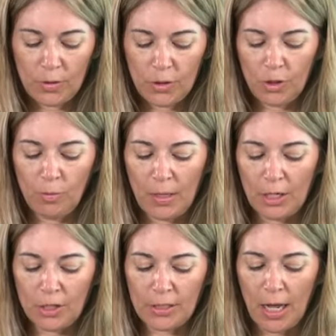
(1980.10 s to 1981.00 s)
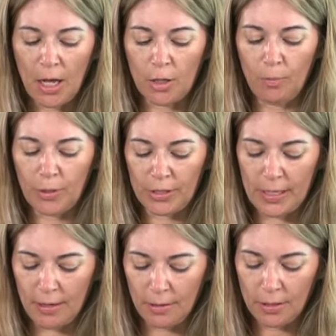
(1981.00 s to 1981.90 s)
too many just hundred um,
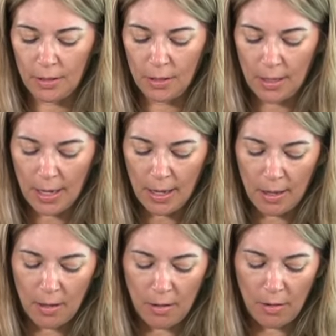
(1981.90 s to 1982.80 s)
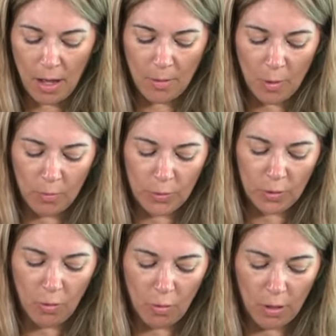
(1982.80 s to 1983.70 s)
percent home
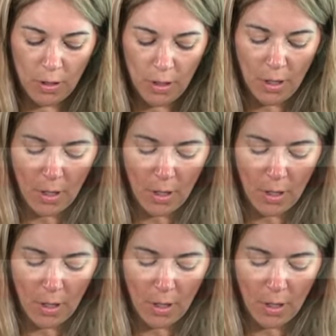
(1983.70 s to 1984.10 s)
decor.